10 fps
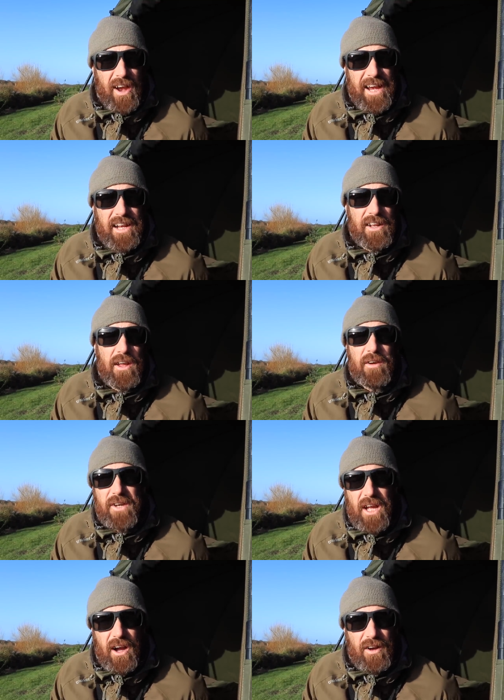rain and
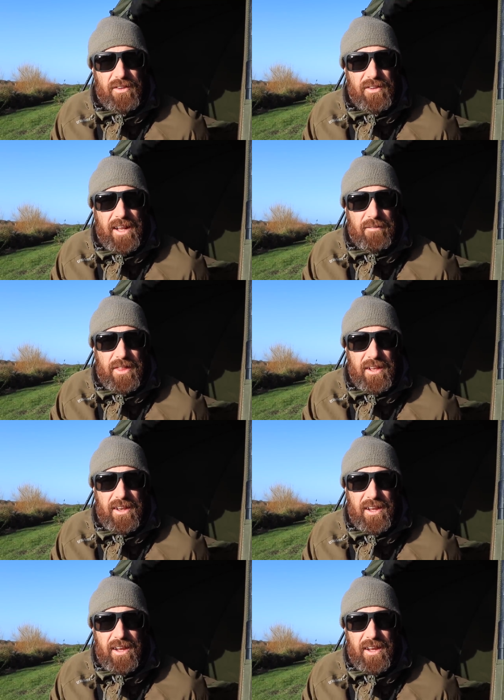overcast and everything.